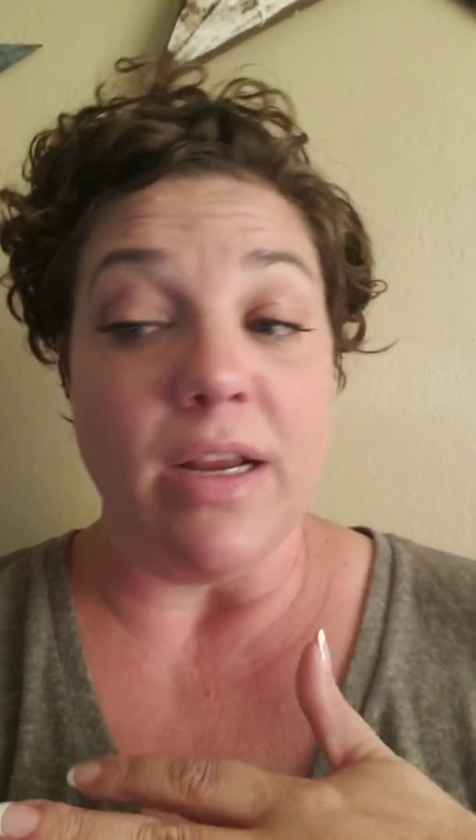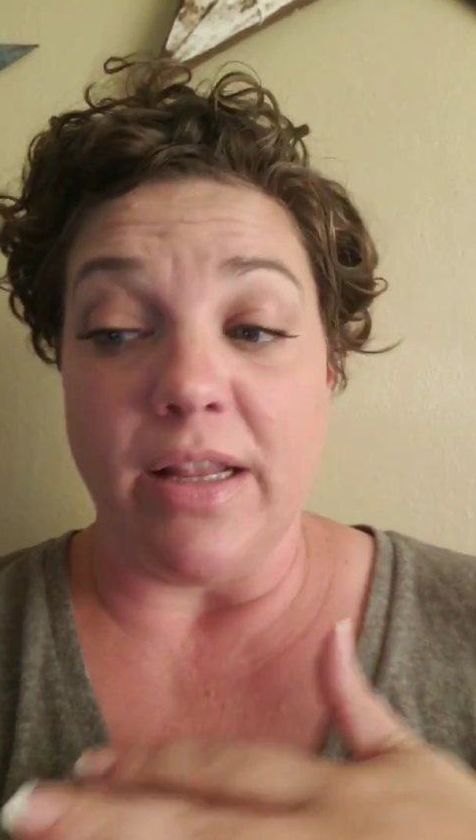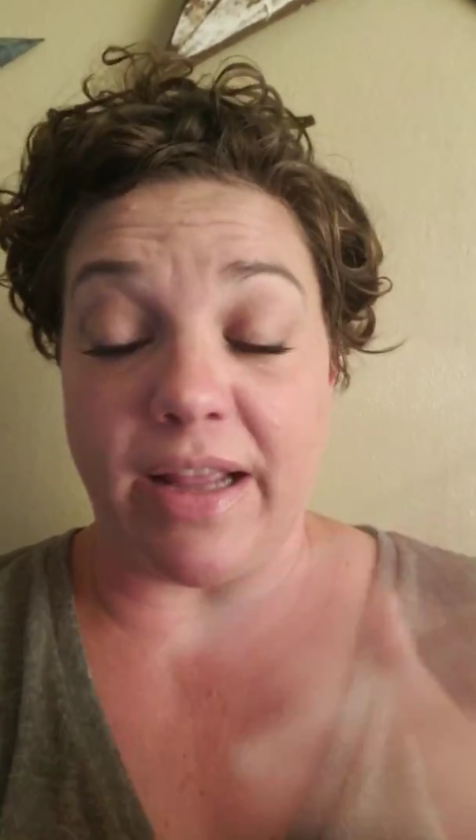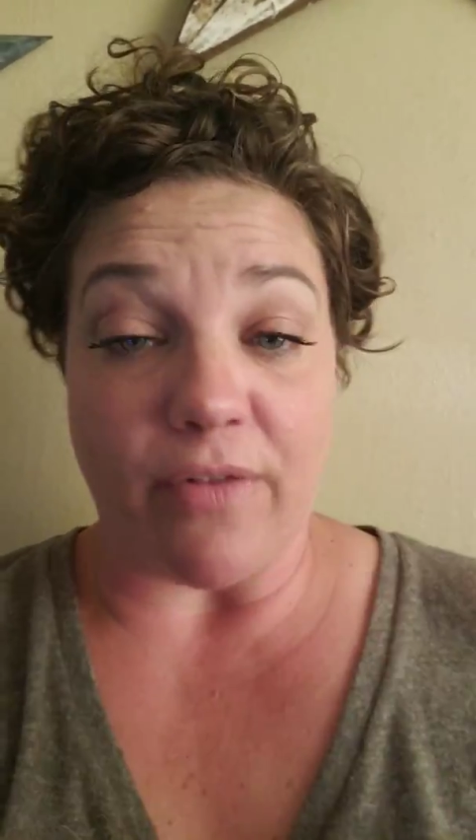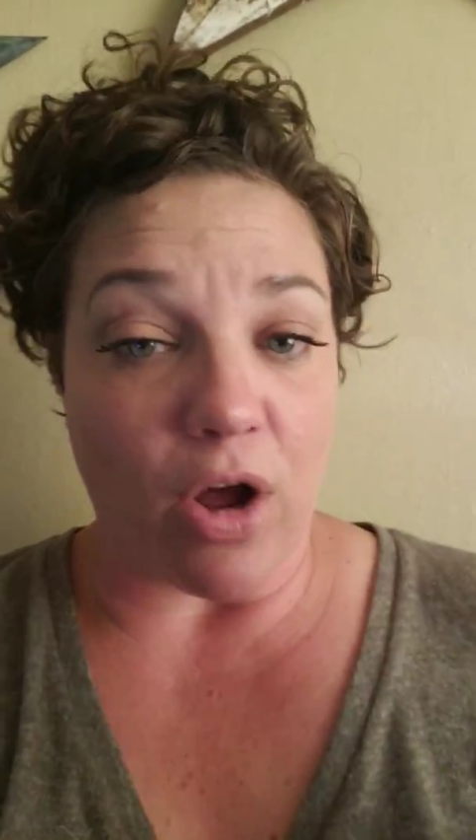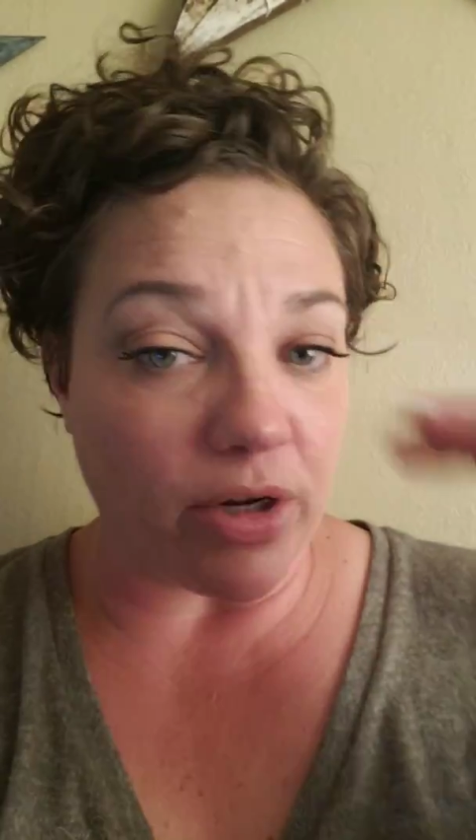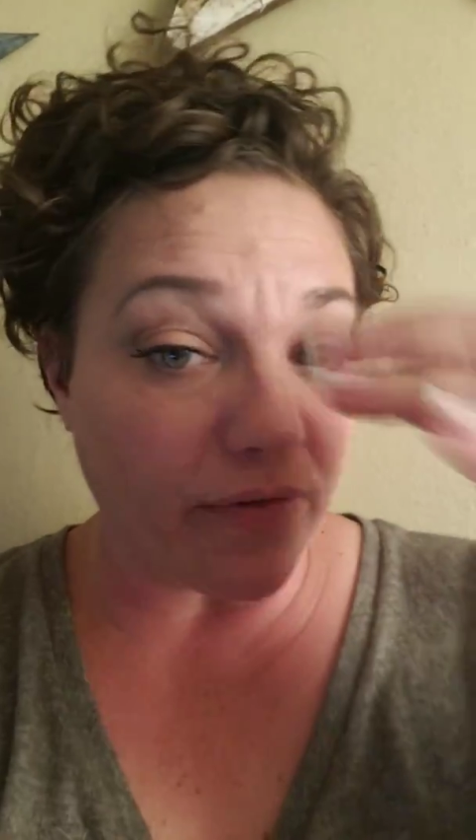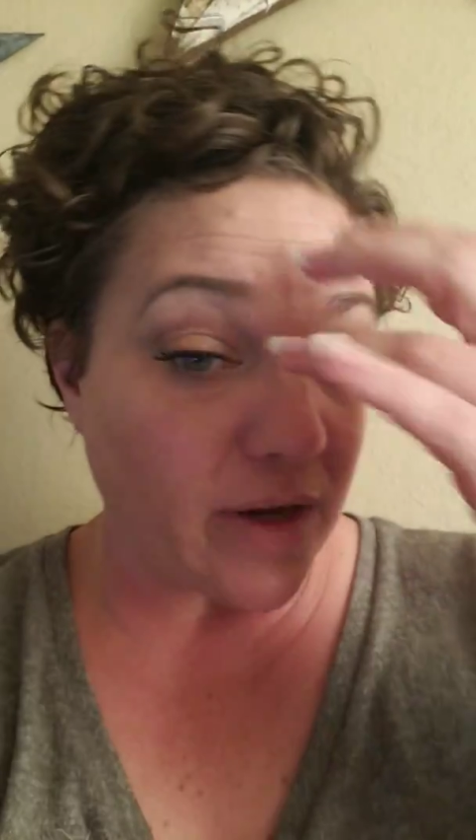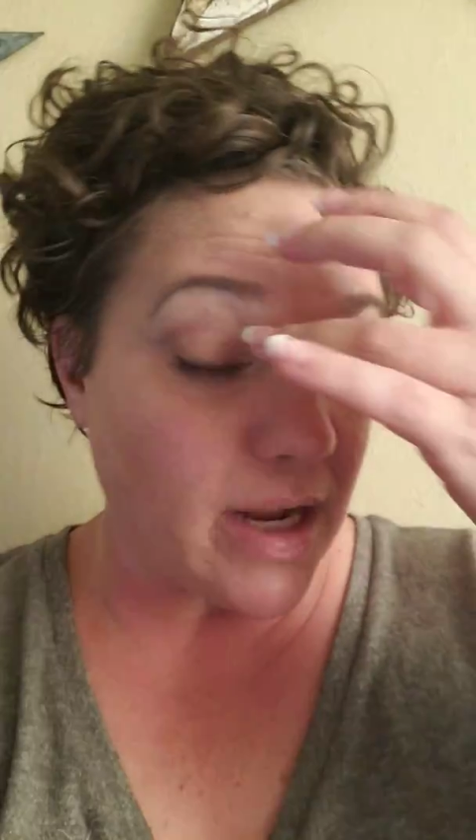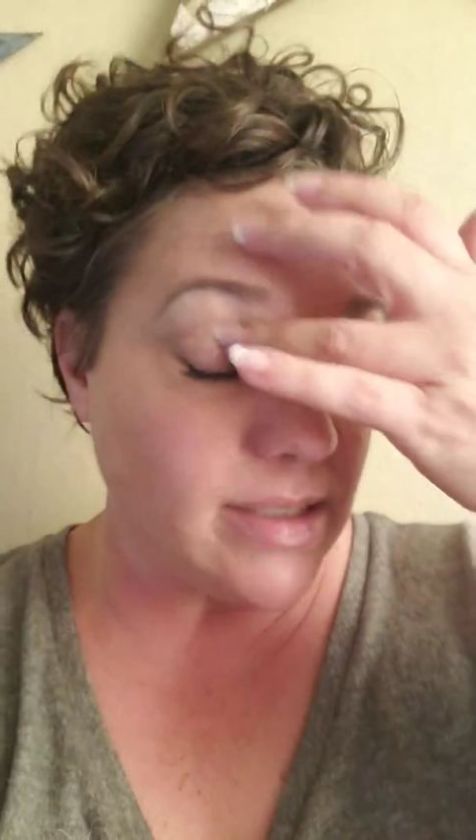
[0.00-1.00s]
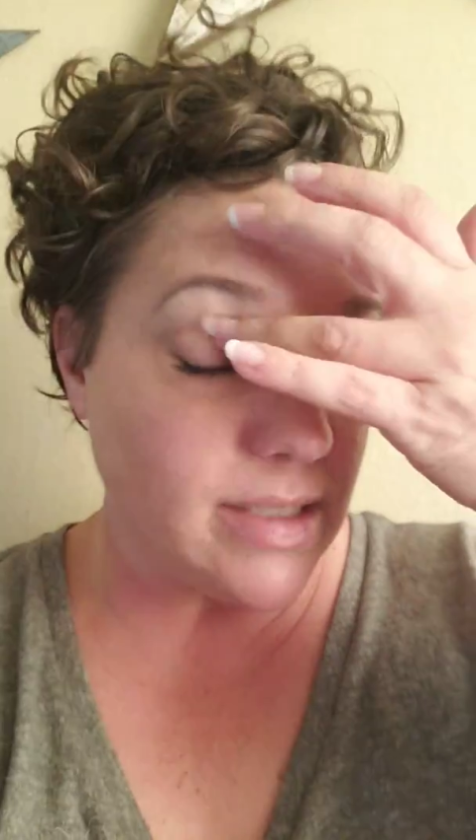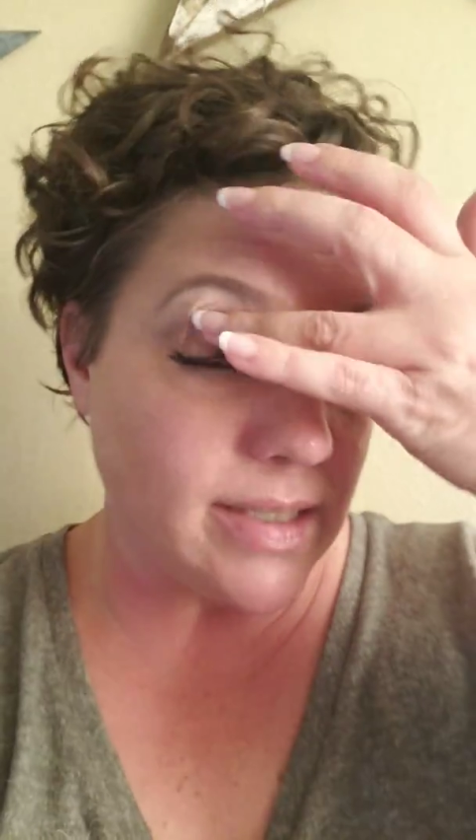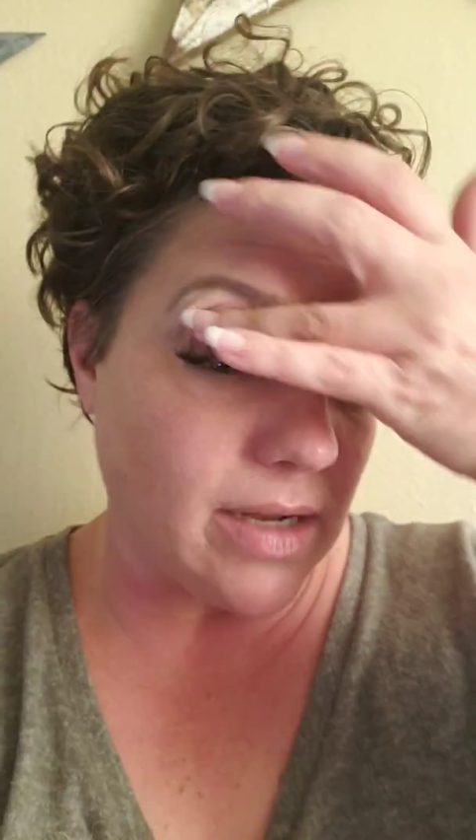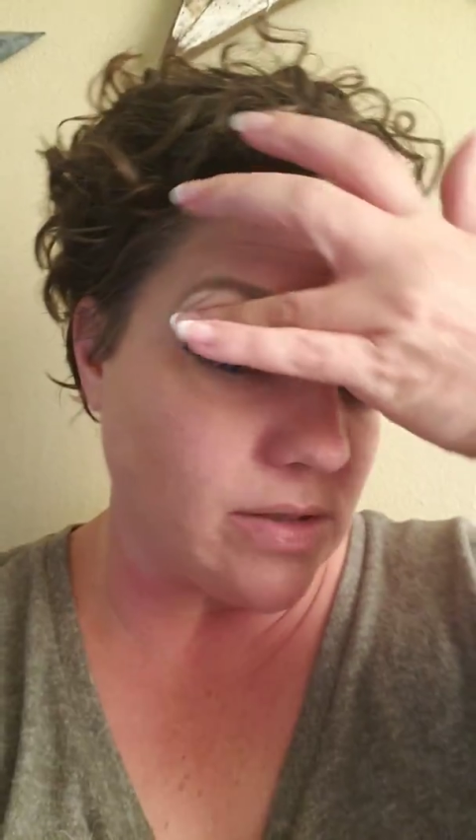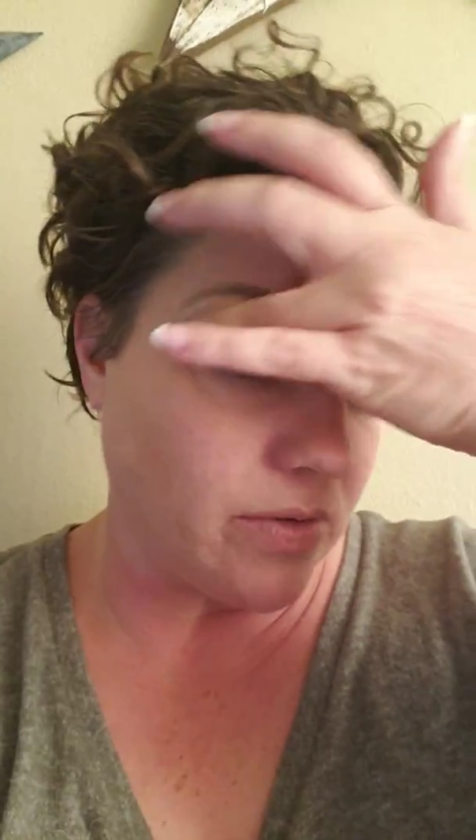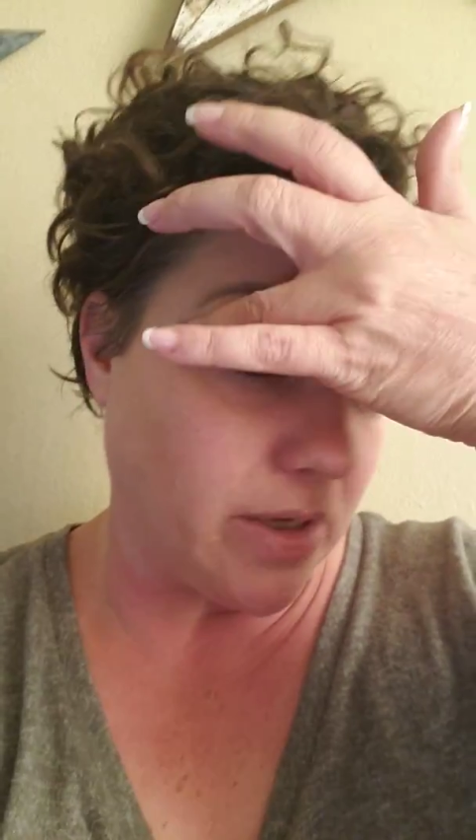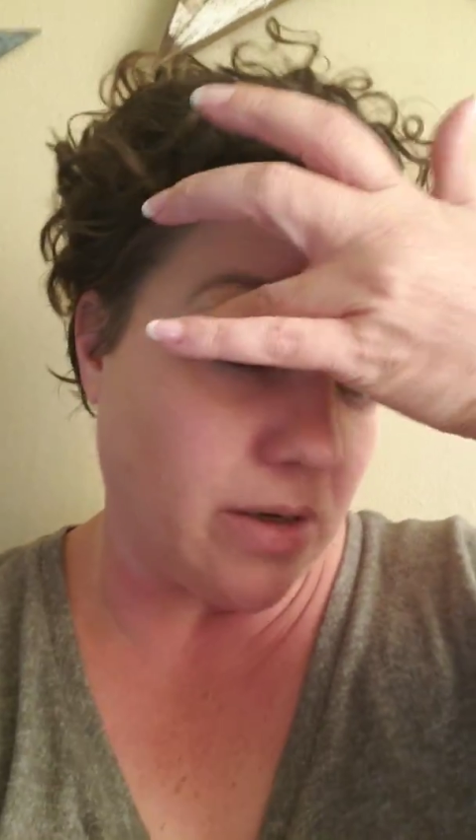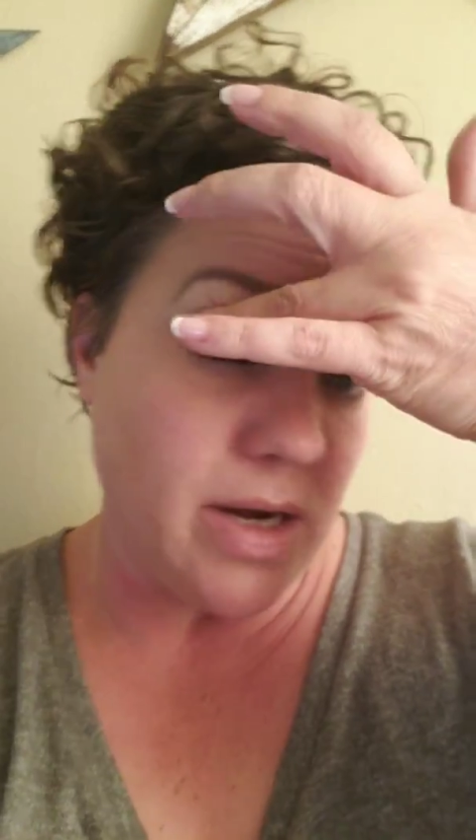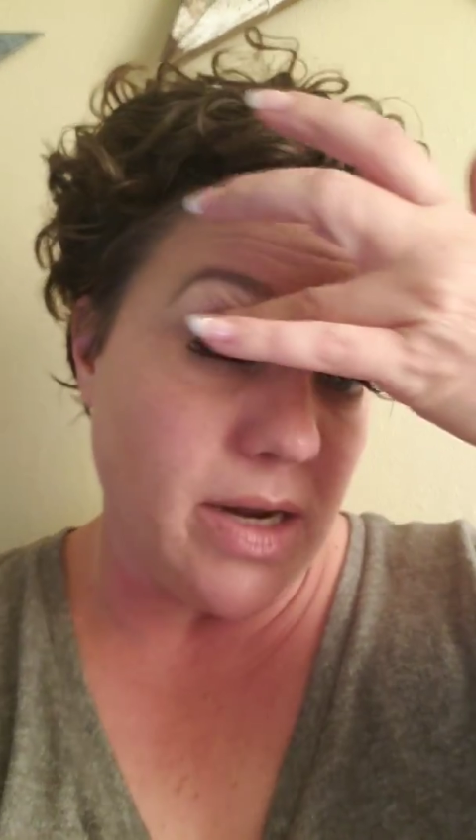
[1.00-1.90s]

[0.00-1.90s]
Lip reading: They have all different kinds of styles on there.